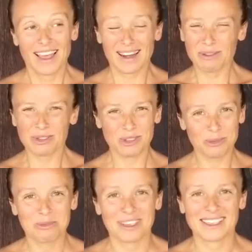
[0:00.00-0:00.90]
And I was
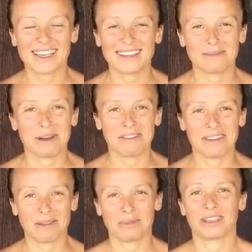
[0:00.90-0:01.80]
super excited about
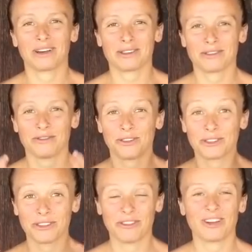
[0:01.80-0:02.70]
that because for
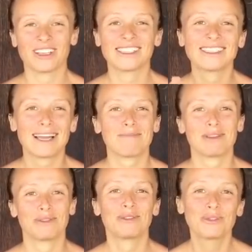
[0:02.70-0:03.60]
the first time
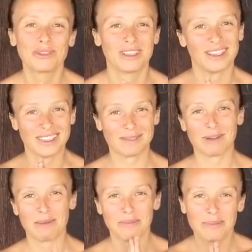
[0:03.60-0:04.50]
in two years,
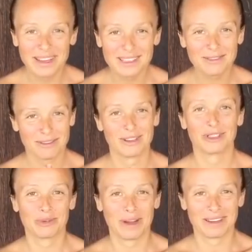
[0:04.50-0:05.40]
my best
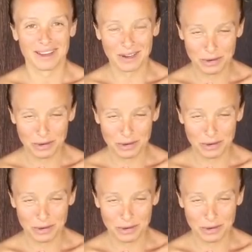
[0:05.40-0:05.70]
friend Joanna,